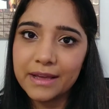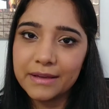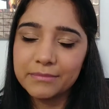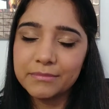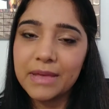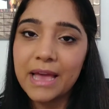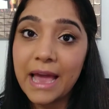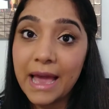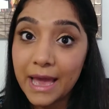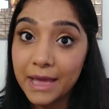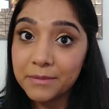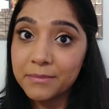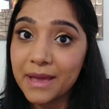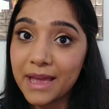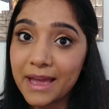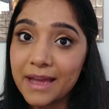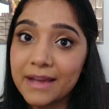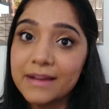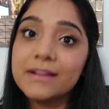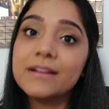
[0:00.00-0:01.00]

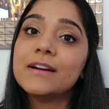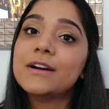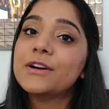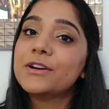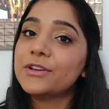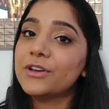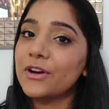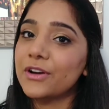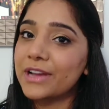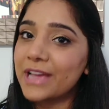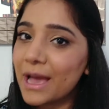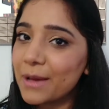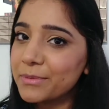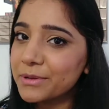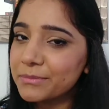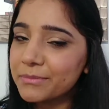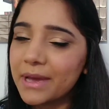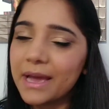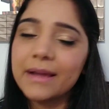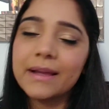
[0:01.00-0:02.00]
handbag, your
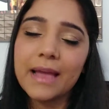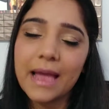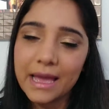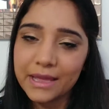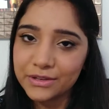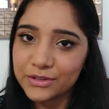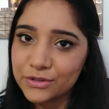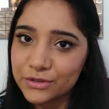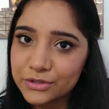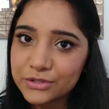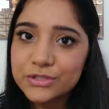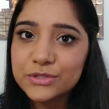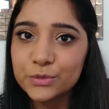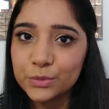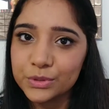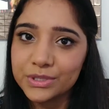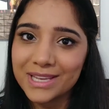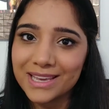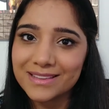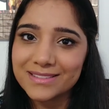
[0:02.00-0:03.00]
cabin bag, and your
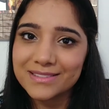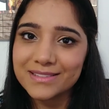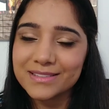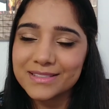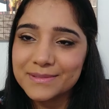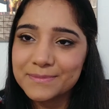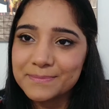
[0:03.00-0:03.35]
suitcases.